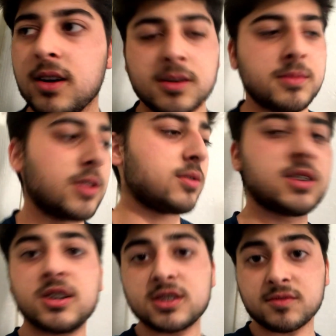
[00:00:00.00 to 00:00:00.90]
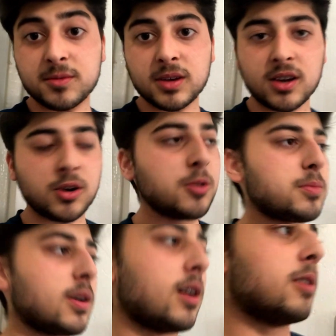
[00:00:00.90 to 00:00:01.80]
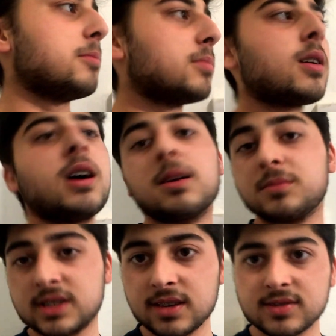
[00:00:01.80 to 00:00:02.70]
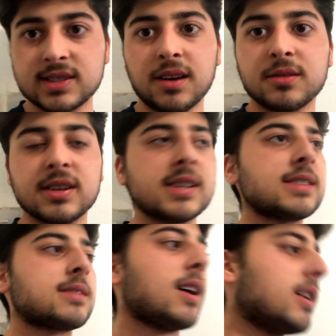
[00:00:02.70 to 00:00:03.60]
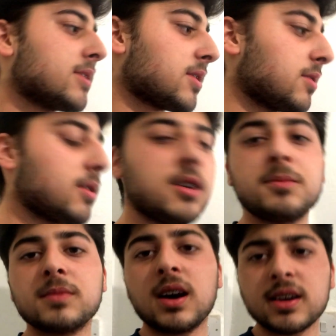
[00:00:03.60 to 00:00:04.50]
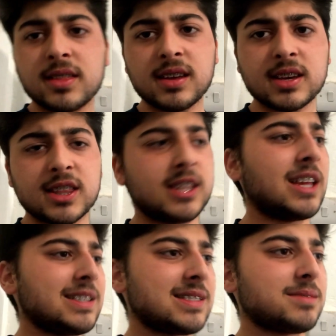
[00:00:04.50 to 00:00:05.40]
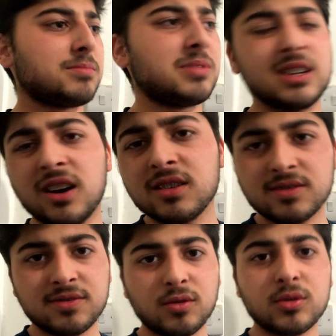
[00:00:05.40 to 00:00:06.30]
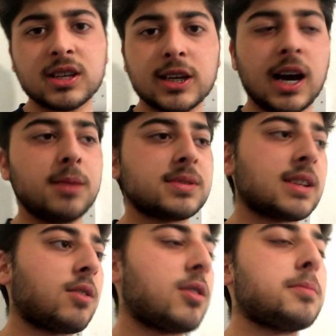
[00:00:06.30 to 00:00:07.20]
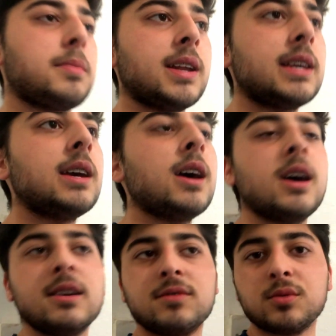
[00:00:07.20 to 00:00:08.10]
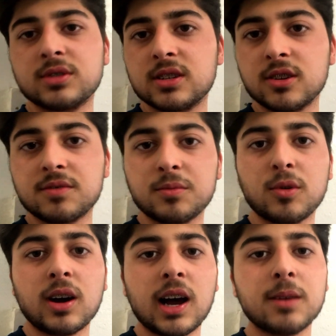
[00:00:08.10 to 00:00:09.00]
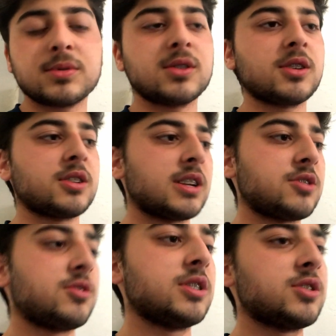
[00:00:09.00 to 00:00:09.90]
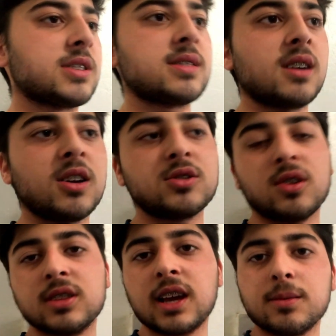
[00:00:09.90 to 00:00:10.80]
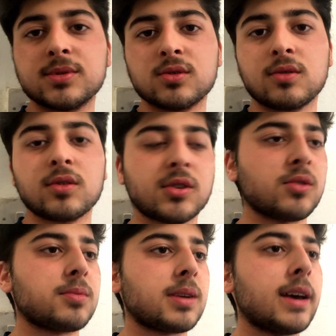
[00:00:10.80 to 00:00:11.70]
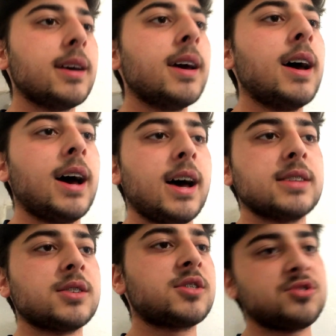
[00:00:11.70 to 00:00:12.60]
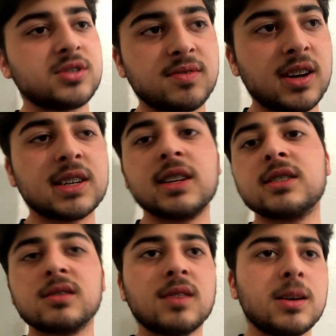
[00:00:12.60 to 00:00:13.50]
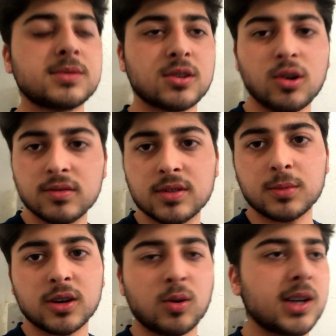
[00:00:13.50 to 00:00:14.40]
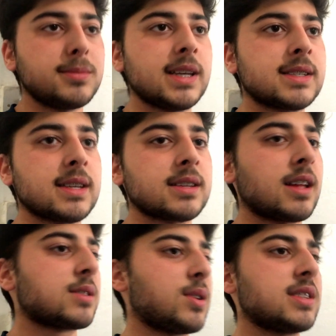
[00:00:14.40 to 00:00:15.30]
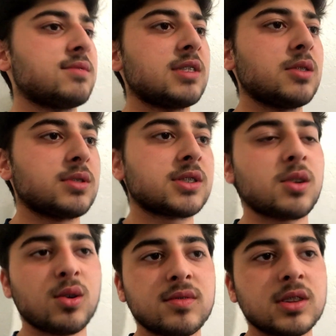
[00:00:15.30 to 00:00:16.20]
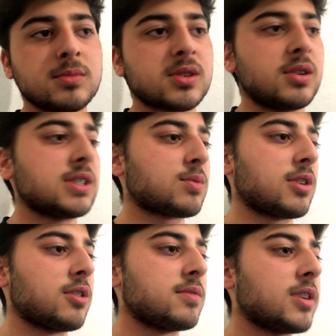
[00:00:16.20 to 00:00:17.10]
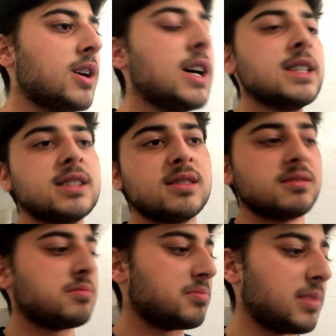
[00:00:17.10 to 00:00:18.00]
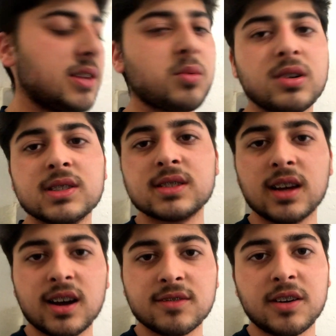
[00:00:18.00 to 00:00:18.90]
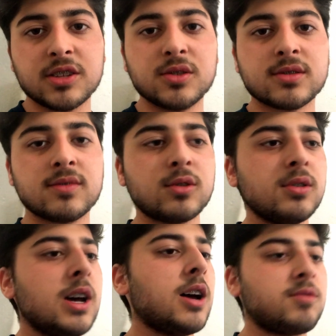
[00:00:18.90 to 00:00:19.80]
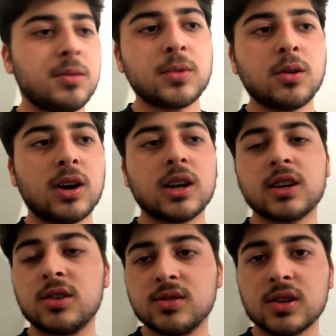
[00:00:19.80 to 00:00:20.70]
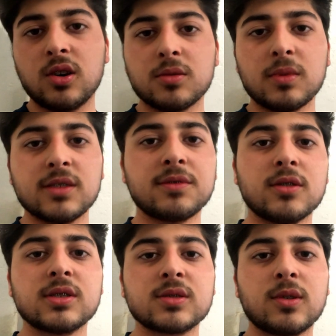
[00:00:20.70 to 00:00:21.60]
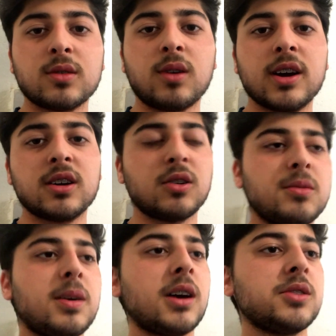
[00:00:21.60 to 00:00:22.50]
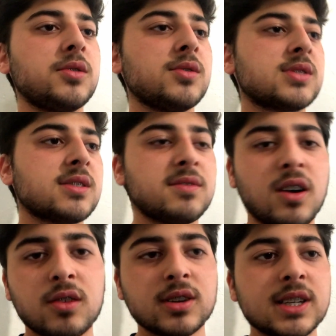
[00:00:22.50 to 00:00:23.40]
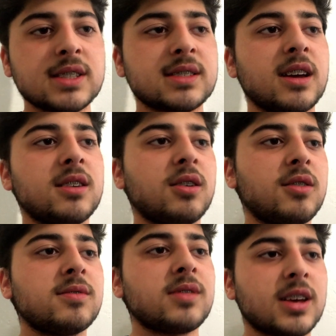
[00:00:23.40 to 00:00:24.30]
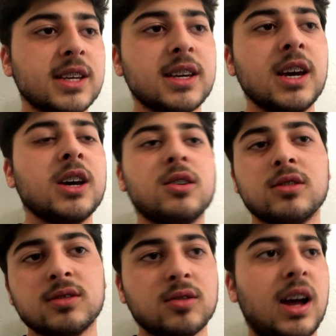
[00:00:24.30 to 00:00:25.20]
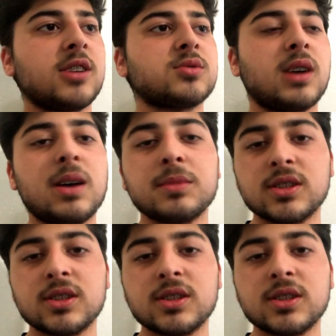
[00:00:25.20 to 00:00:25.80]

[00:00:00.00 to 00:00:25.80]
They're not searching for me, I hope, but I'm safe and sound at least. So I think that that's enough for the apps. There aren't many. If you want to look for more apps, you can literally just search on the App Store or Google Play and you can just find a list of apps. A lot of them are quite basic. That's why I didn't really want to go over them. So I just went over the main ones that I find useful. Remnote, I like using on my phone as well quite a lot, but I use Safari instead of like an actual app.